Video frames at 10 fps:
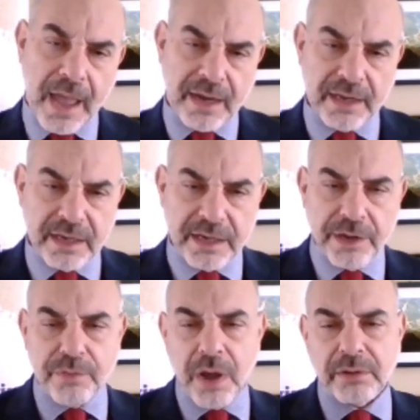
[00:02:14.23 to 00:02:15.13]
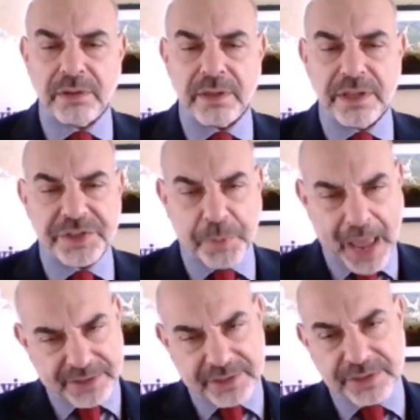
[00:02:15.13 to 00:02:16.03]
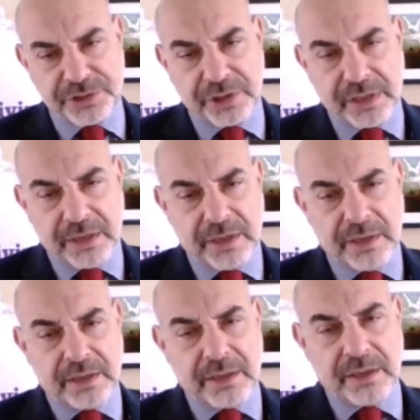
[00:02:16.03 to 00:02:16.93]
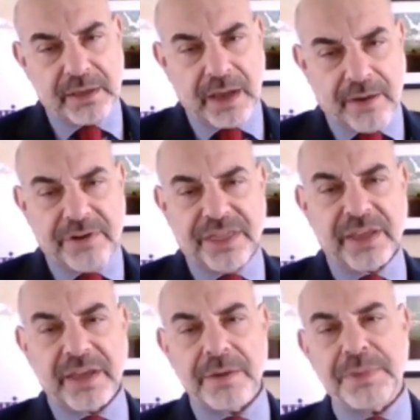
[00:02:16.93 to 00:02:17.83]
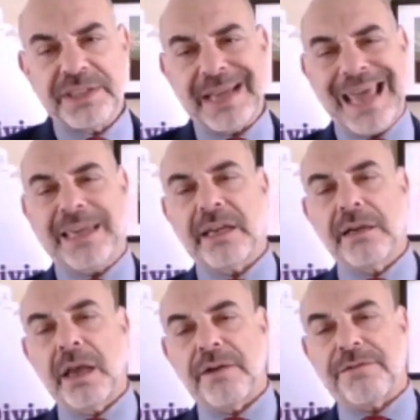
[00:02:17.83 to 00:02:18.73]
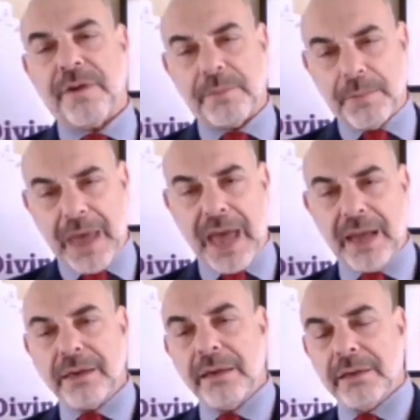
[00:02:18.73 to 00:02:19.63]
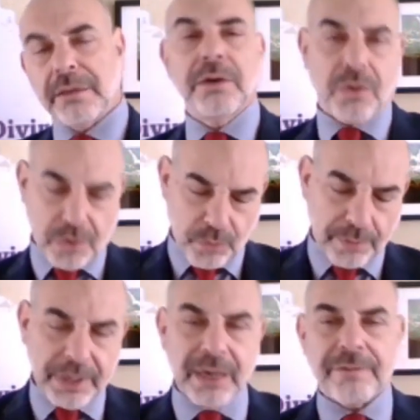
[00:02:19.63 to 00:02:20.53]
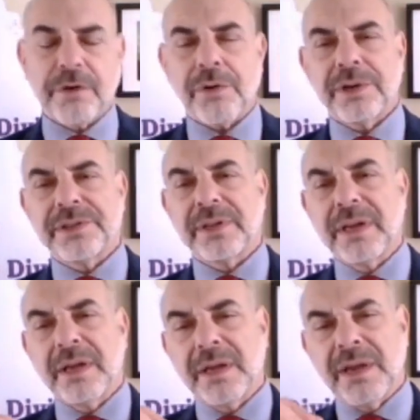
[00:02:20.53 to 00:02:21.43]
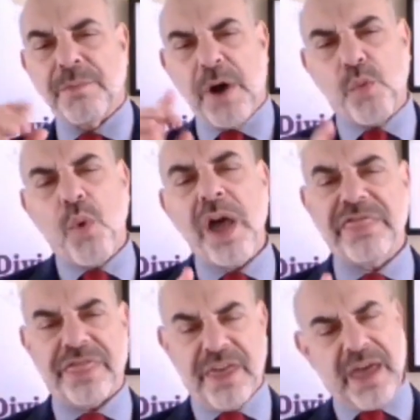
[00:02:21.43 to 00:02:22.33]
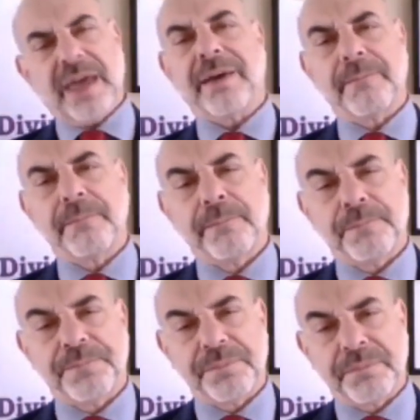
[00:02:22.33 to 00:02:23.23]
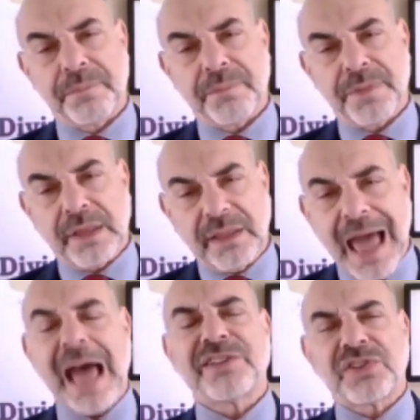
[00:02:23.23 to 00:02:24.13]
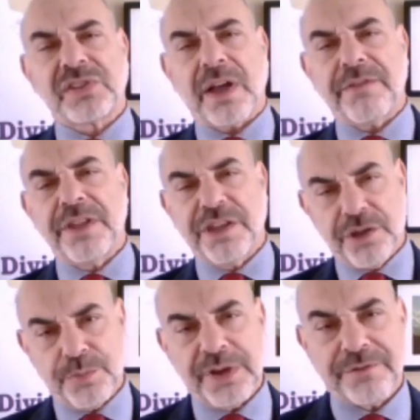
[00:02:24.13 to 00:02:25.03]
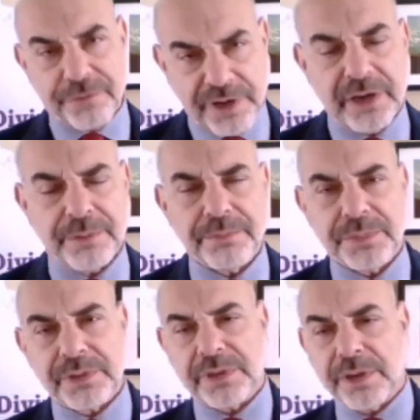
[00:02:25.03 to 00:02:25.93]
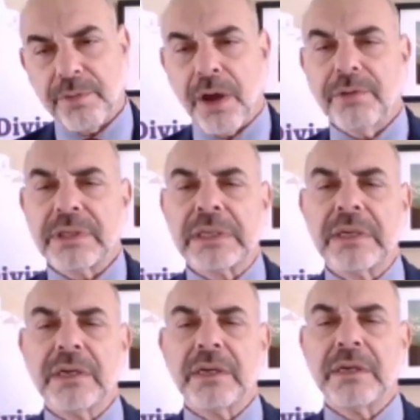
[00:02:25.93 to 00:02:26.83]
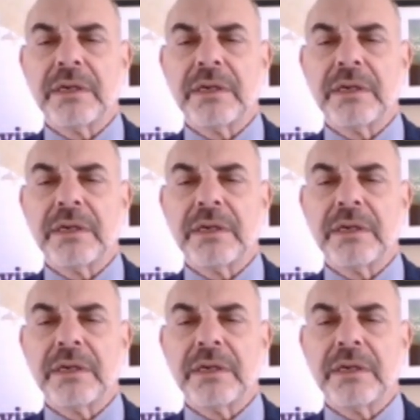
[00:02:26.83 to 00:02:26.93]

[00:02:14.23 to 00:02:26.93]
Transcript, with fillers: And in it, he wrote this passage Everything can be taken from a man or woman, of course, but one thing the last of the human freedoms, he wrote.